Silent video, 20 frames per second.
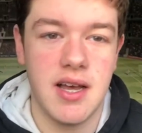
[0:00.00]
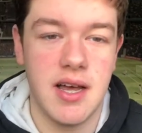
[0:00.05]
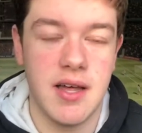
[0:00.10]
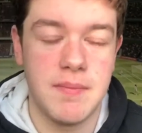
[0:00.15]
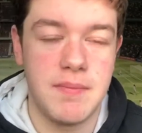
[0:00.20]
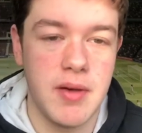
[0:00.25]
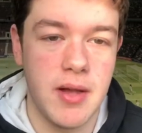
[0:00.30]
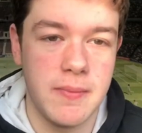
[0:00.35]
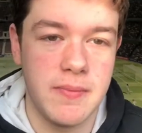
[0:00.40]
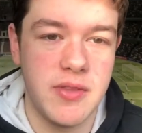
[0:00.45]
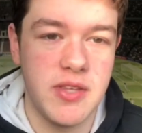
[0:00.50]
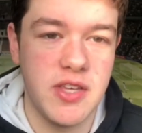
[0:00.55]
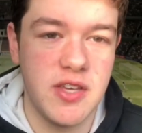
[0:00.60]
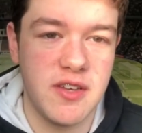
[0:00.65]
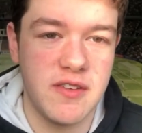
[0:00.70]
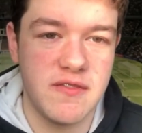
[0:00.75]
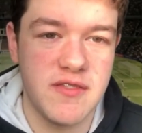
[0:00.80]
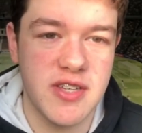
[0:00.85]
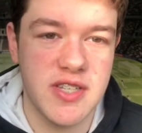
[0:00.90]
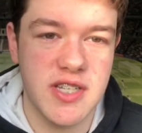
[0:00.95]
pubs that you
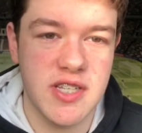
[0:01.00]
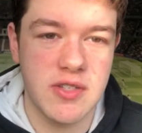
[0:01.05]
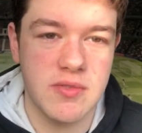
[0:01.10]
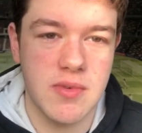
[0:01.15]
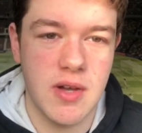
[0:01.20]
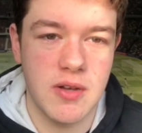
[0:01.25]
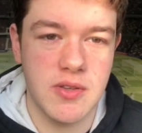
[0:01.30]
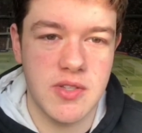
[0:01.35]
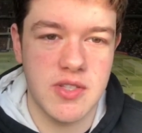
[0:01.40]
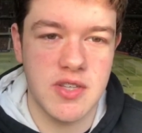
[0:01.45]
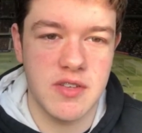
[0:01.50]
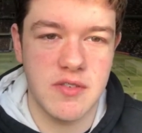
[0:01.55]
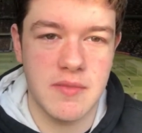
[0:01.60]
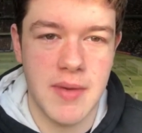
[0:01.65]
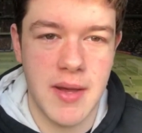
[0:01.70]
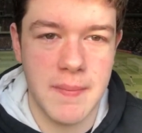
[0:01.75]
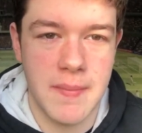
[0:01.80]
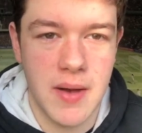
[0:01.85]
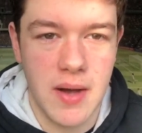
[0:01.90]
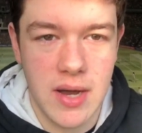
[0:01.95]
can visit as well, and stuff
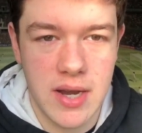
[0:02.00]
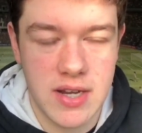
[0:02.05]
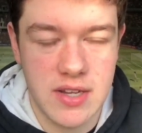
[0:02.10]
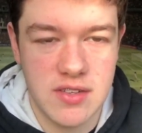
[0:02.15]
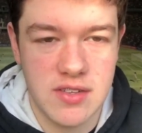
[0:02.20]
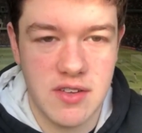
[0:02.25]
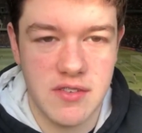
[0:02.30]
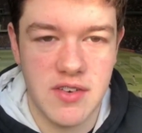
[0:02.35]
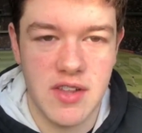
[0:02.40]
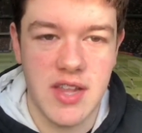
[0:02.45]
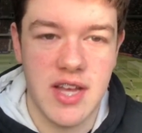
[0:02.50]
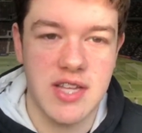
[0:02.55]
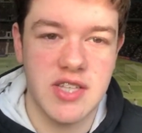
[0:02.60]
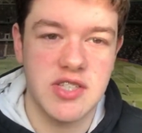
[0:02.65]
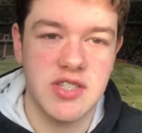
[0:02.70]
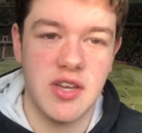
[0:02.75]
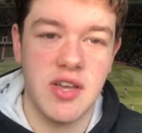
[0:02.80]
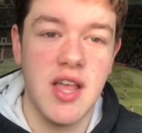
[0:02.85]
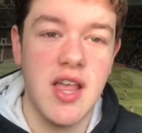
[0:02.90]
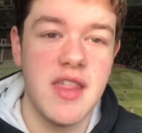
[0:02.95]
about parking and stuff like that.
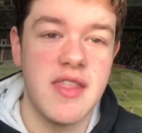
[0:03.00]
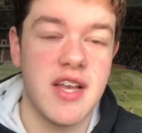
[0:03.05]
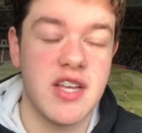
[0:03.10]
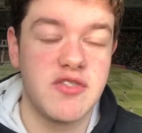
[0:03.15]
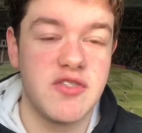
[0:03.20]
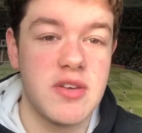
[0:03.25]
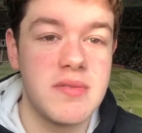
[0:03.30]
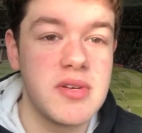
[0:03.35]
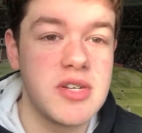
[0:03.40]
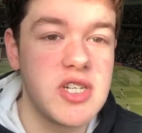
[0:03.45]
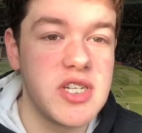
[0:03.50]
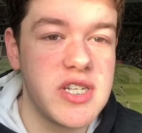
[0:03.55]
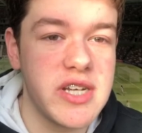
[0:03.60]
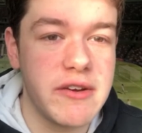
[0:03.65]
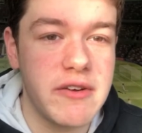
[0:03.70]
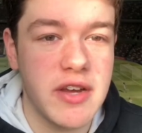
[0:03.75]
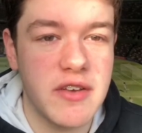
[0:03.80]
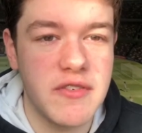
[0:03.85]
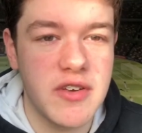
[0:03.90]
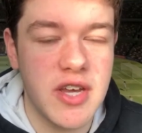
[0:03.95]
So thanks very much to
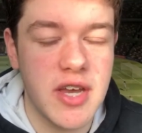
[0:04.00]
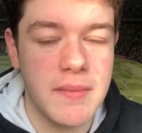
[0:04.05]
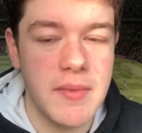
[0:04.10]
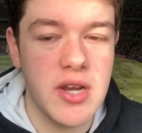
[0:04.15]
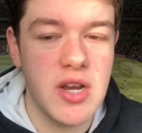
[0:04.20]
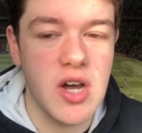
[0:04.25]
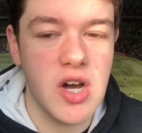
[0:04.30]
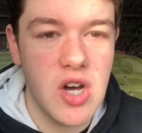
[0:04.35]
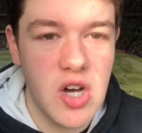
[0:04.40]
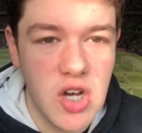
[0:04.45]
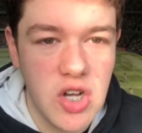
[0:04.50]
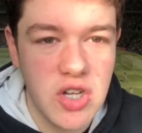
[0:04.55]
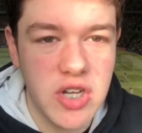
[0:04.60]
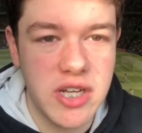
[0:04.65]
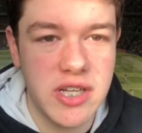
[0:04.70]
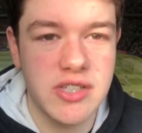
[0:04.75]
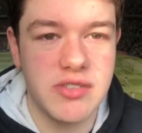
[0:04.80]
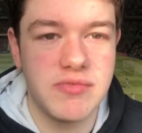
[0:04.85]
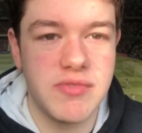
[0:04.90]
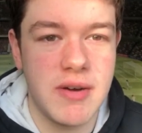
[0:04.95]
Derek for coming on
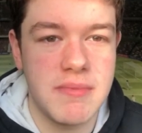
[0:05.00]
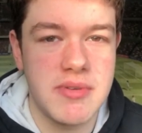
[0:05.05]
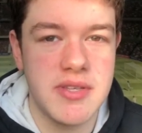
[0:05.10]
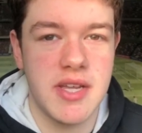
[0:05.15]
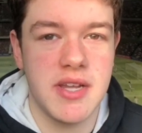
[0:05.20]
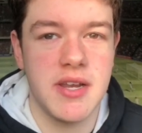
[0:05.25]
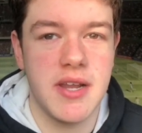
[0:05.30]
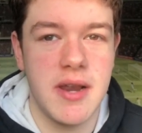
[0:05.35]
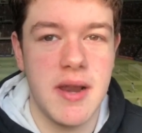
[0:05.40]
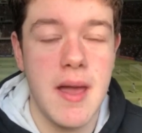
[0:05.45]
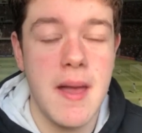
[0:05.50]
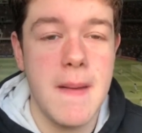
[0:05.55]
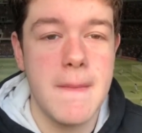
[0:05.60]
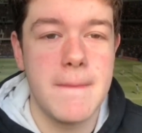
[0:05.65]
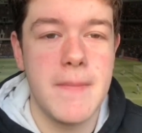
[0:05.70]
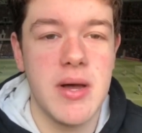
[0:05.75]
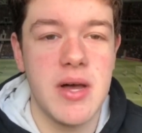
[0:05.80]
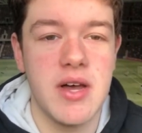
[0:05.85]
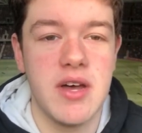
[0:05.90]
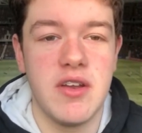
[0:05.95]
as representing
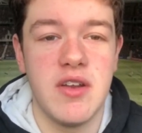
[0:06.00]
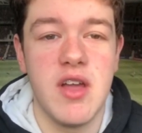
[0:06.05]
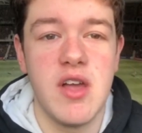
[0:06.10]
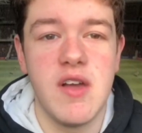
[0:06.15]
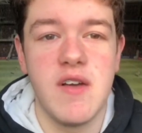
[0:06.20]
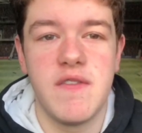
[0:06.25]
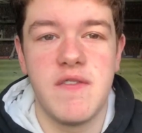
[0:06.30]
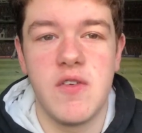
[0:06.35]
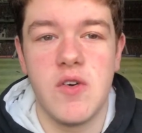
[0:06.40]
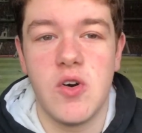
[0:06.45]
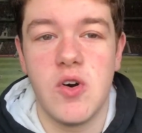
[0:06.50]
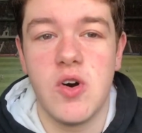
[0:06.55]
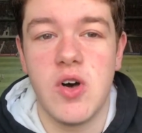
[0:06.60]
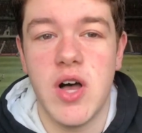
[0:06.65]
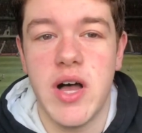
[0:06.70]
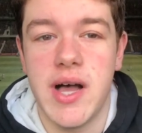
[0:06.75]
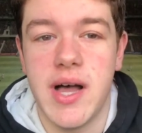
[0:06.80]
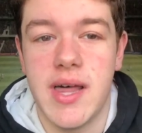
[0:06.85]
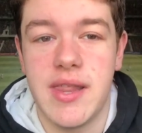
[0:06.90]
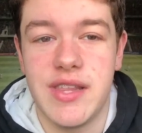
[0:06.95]
Burton for
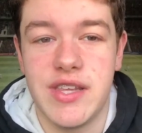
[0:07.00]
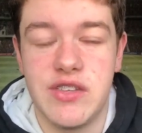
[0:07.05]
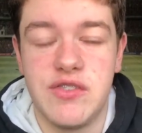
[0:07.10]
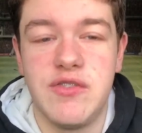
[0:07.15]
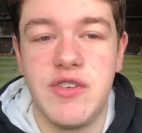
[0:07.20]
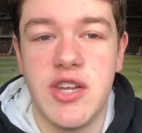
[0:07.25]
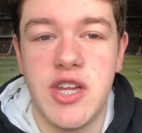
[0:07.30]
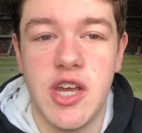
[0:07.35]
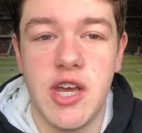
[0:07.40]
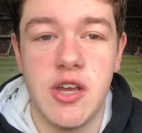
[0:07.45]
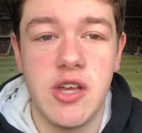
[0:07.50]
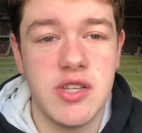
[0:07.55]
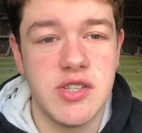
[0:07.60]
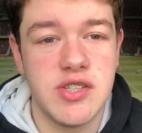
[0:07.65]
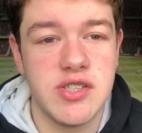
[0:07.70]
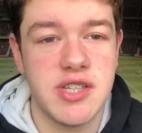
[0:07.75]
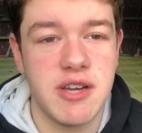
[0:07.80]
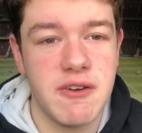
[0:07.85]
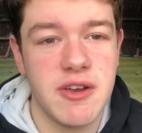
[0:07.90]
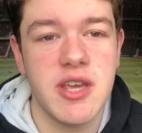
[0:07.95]
this video.
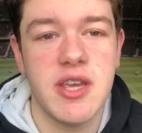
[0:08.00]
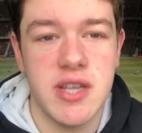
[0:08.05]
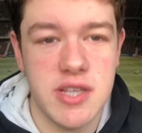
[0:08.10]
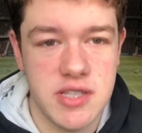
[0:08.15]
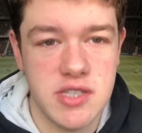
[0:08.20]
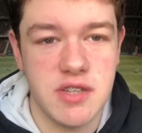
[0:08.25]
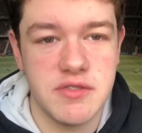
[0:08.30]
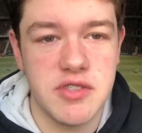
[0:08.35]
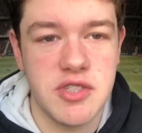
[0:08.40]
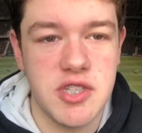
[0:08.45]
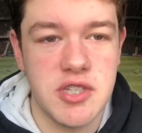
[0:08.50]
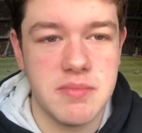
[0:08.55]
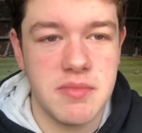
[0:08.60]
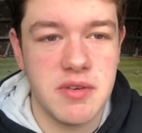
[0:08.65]
So Derek, it's over to you, my